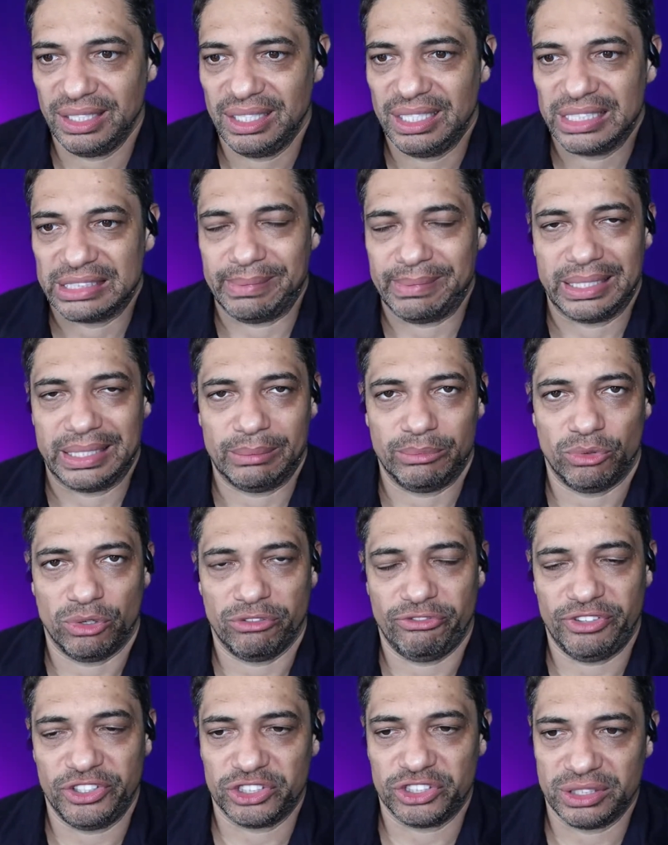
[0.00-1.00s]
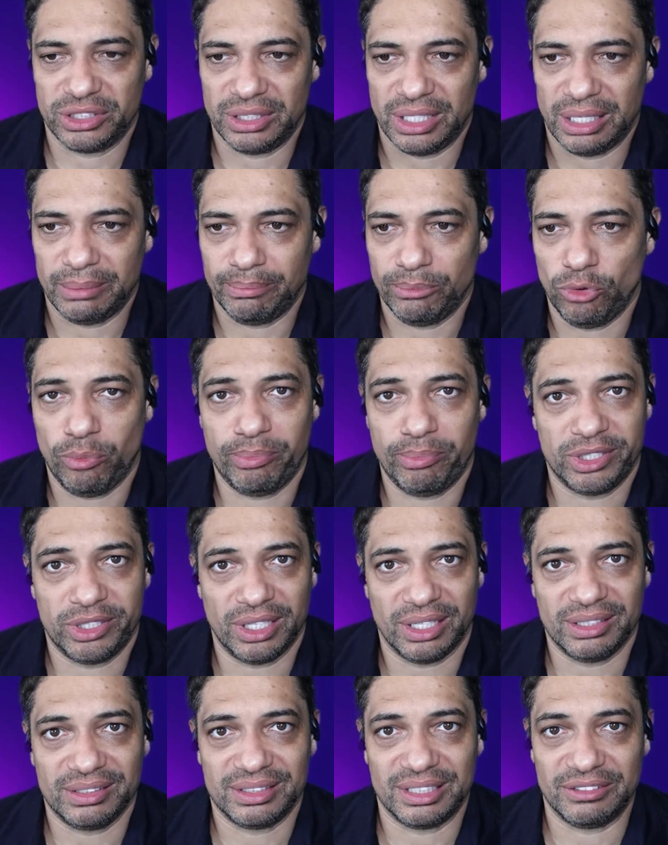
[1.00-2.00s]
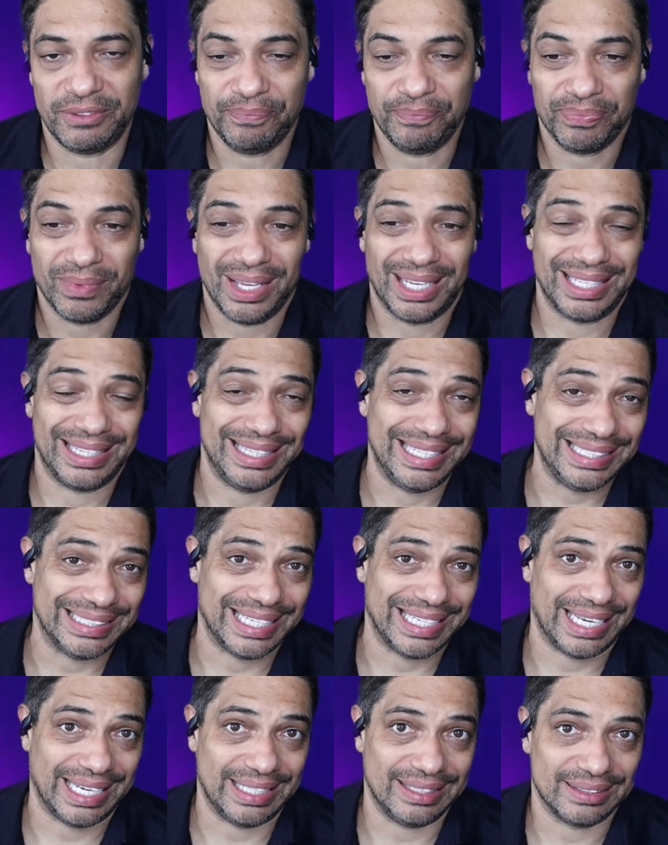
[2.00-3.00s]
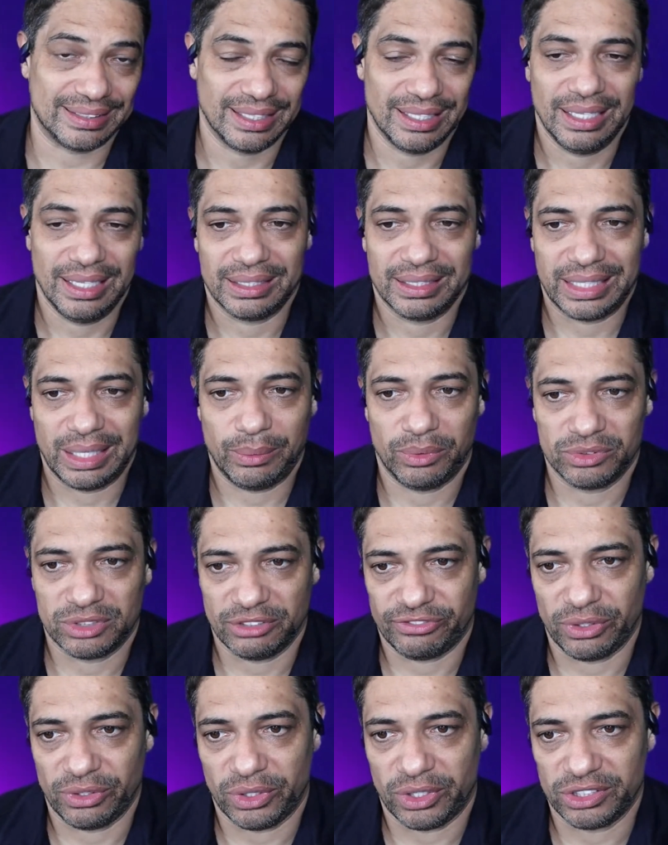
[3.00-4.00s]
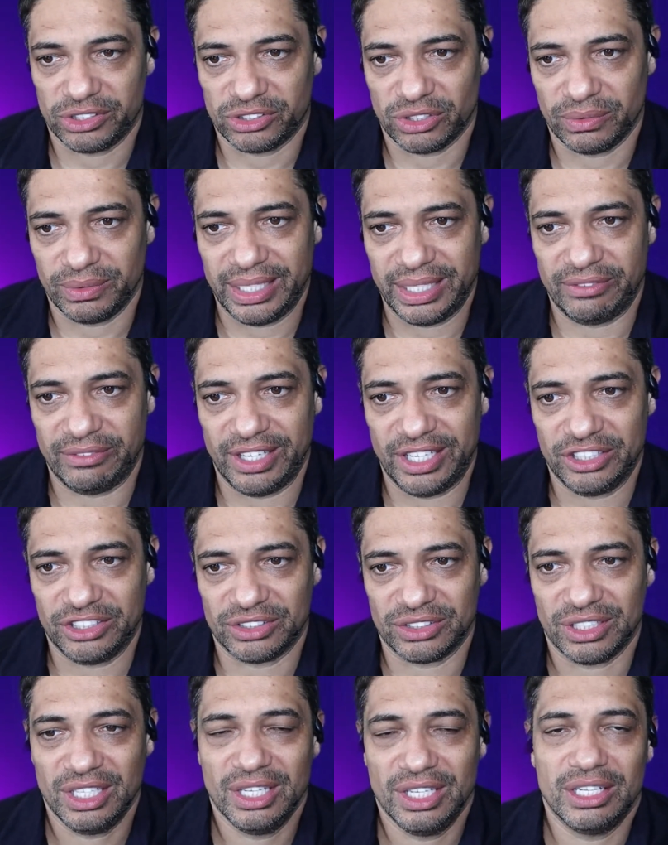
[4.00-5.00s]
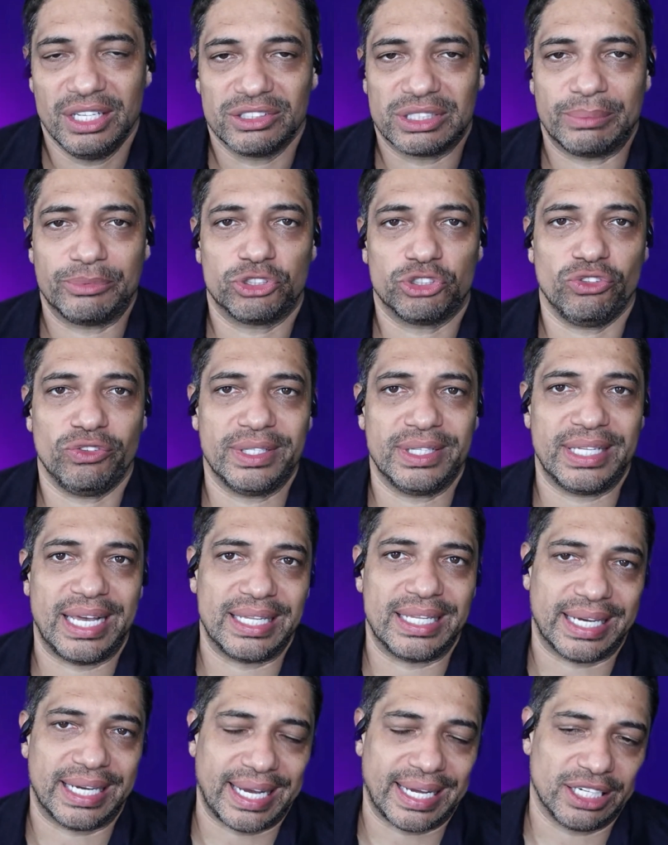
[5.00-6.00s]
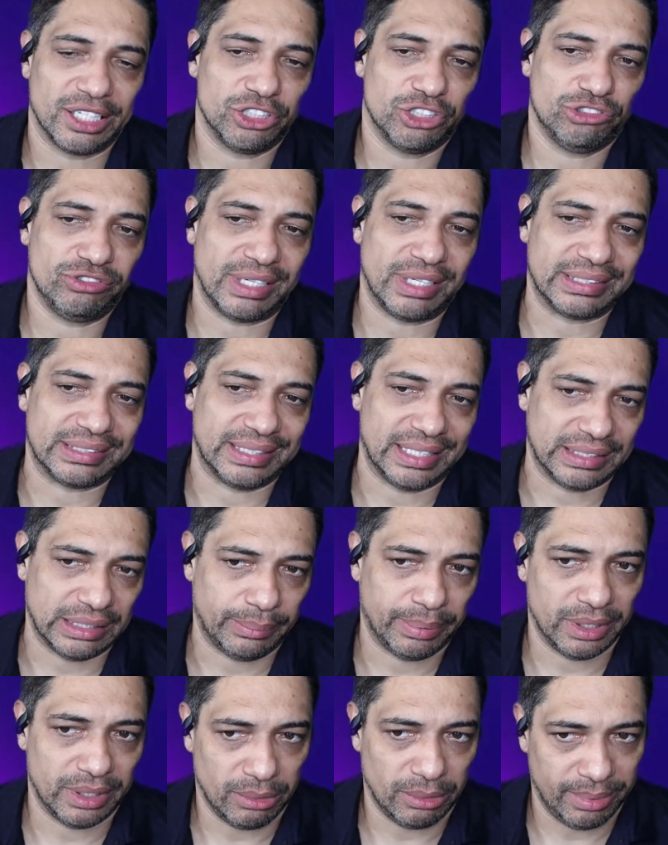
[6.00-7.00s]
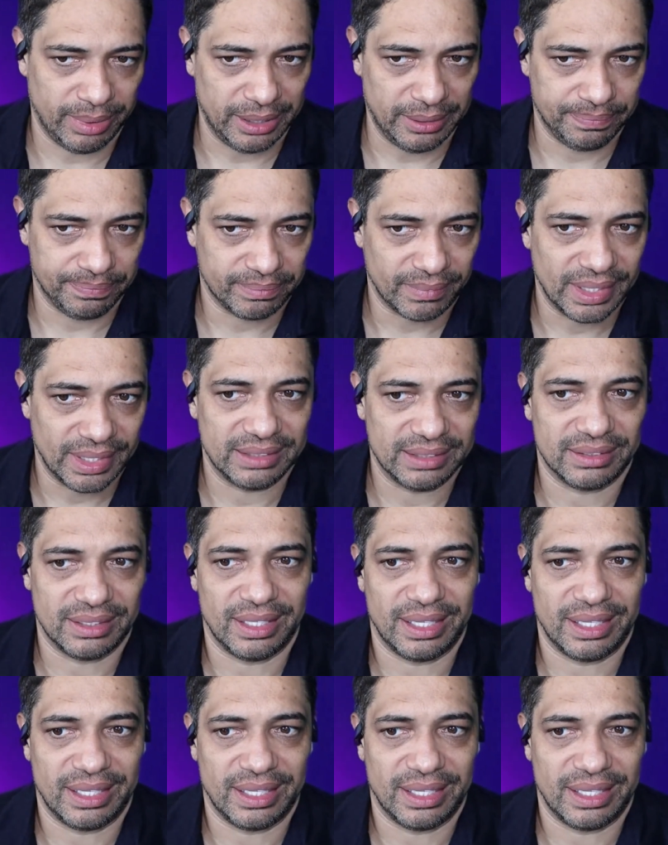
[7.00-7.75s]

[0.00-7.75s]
to make them more efficient and more productive. And in this case, they want to focus on innovation. So I'm sure in there, they're kind of dressing this up a little bit. is that